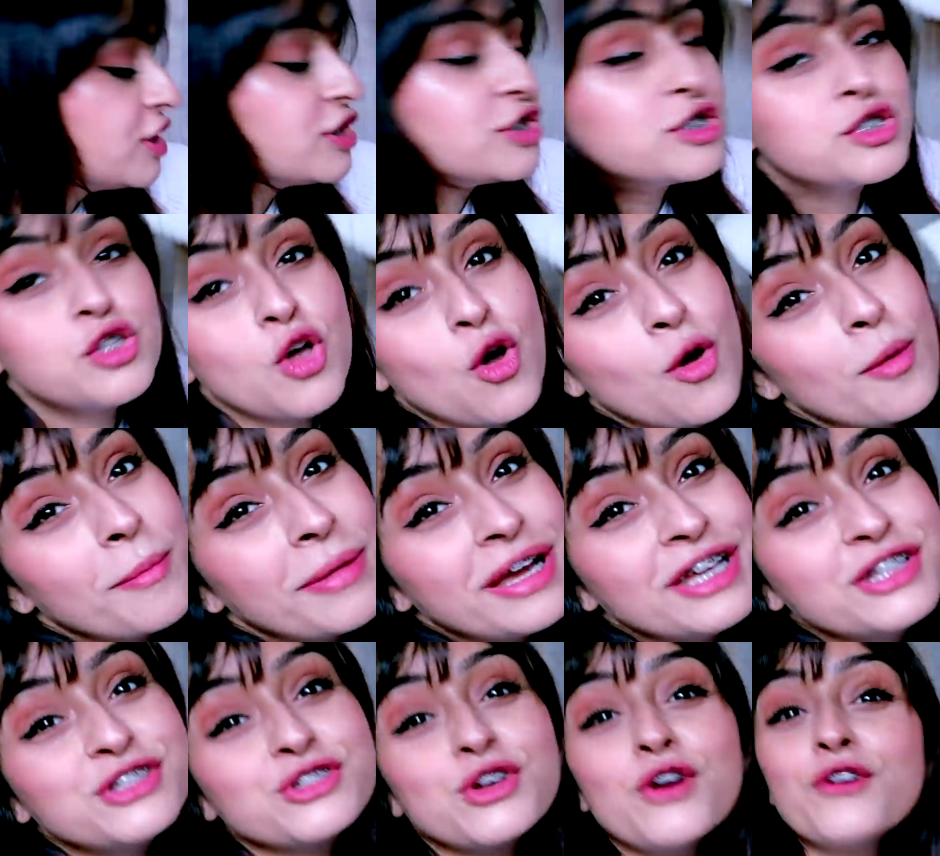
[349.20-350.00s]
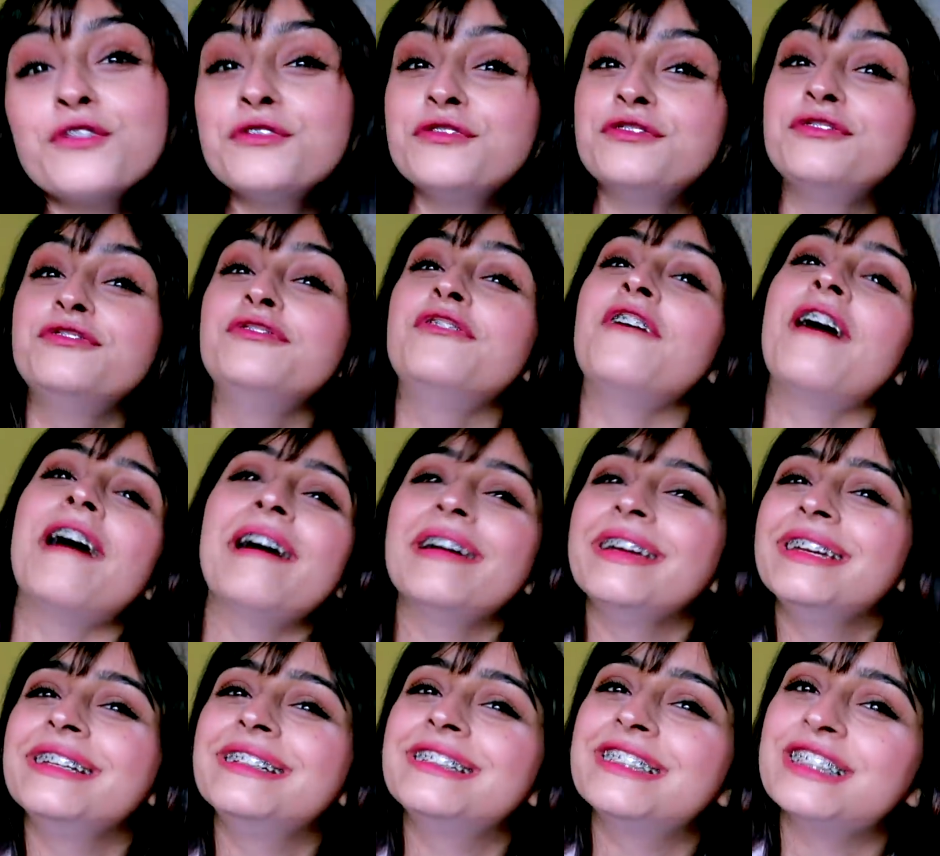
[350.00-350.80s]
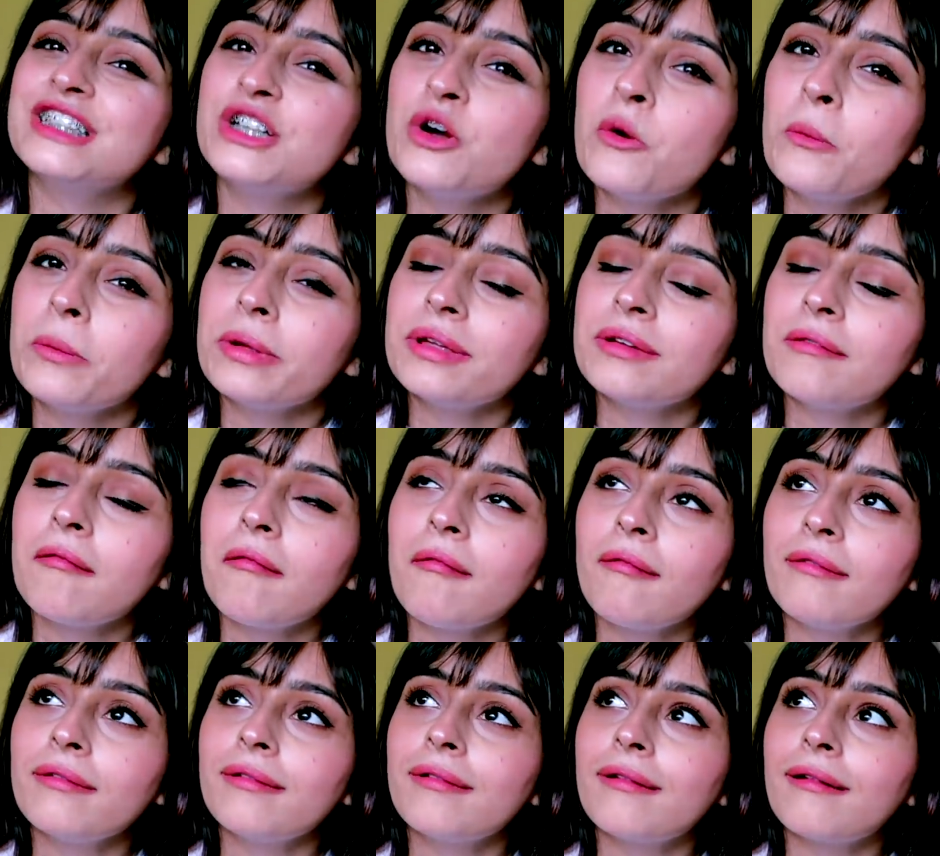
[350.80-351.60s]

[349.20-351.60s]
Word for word: so much of white going on,